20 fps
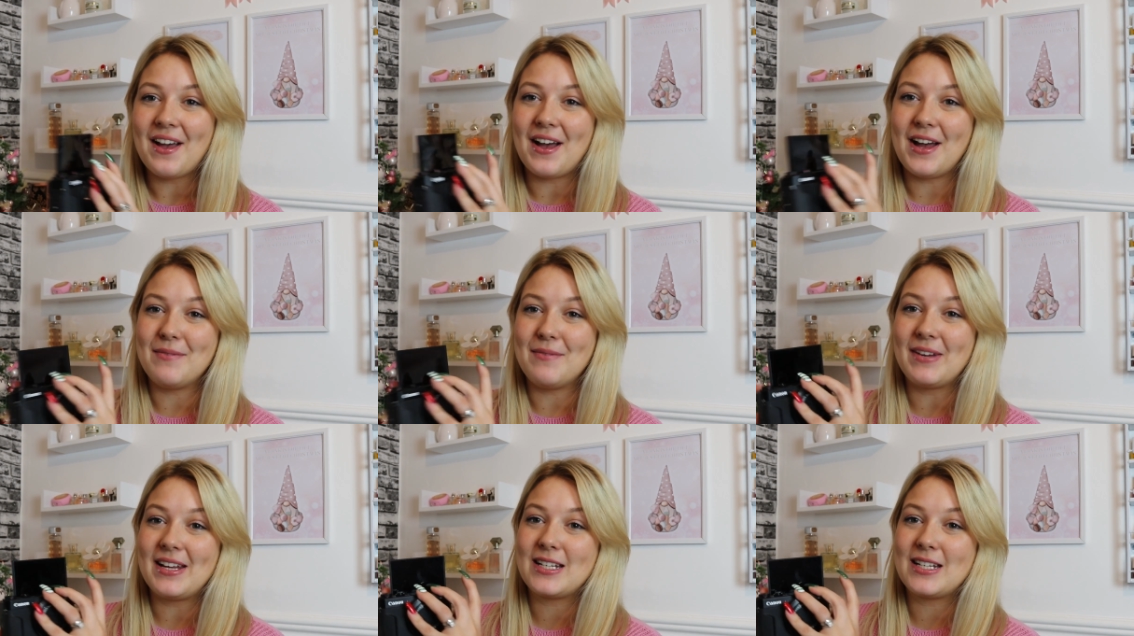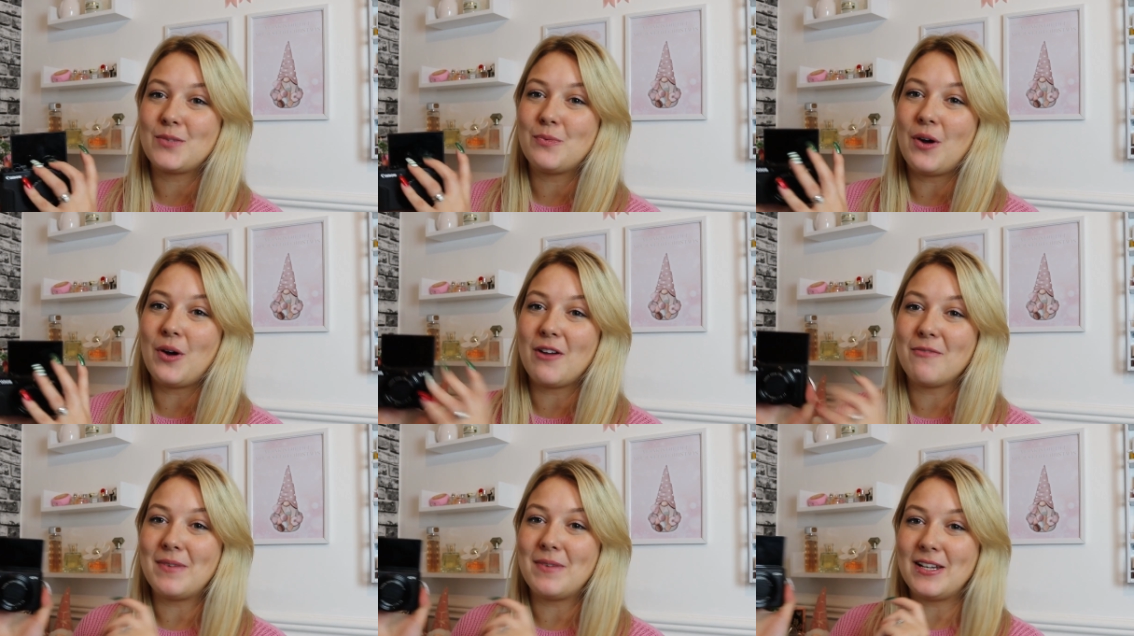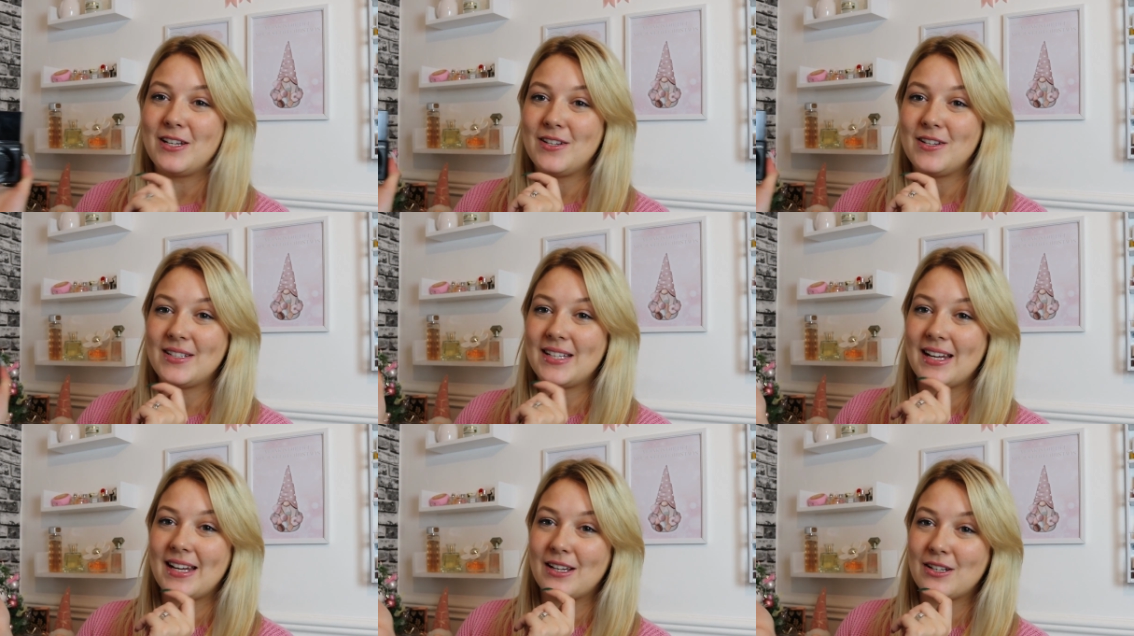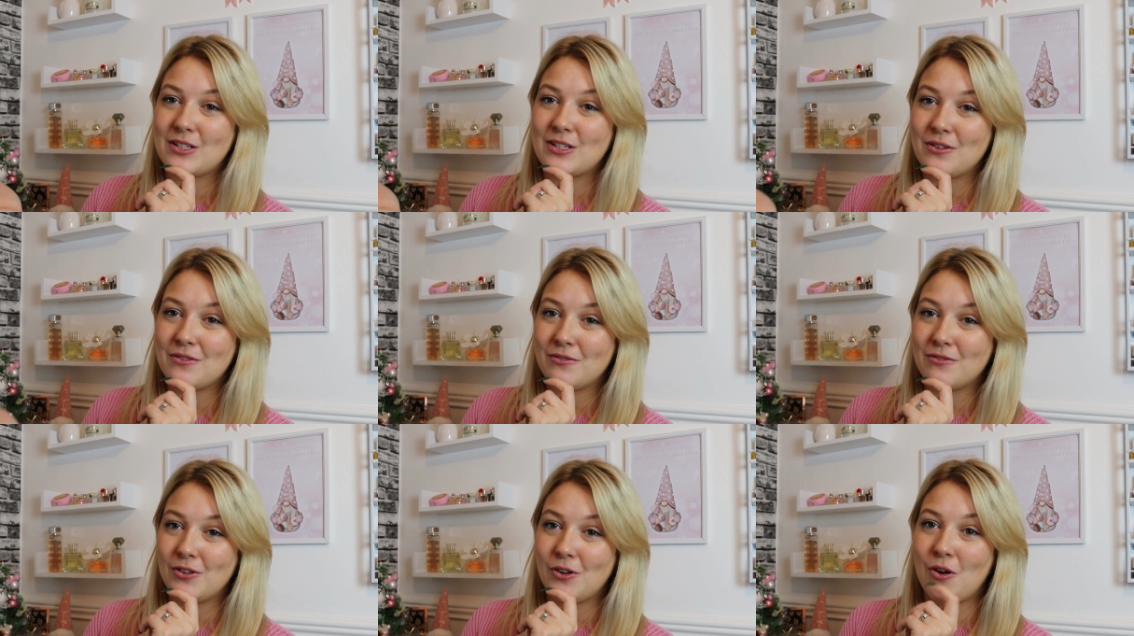It's what I've been using
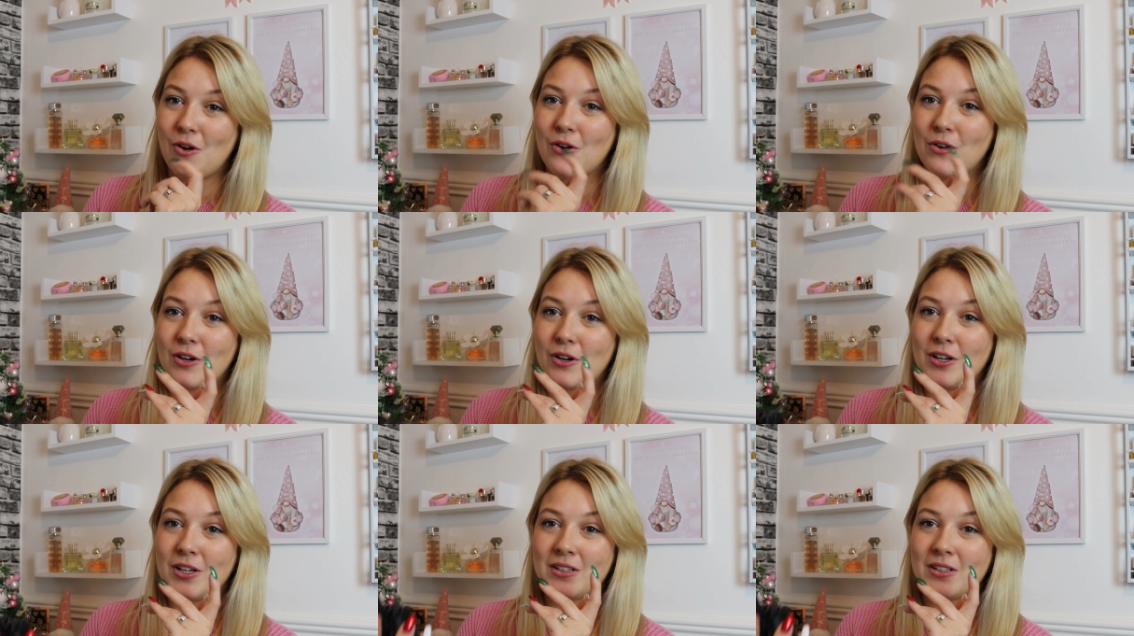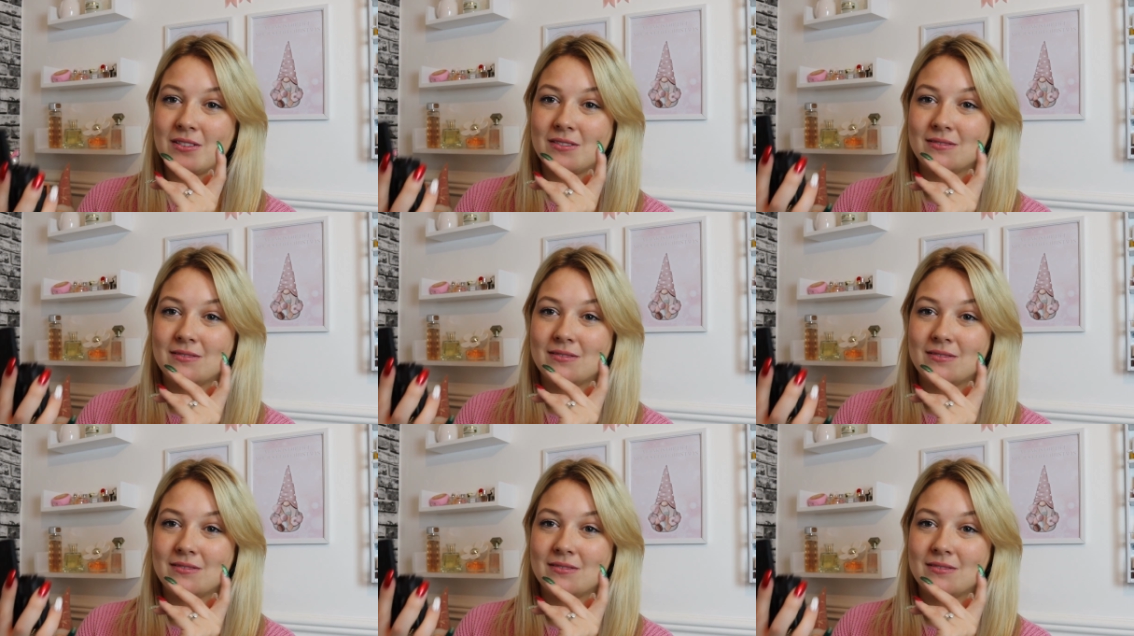to vlog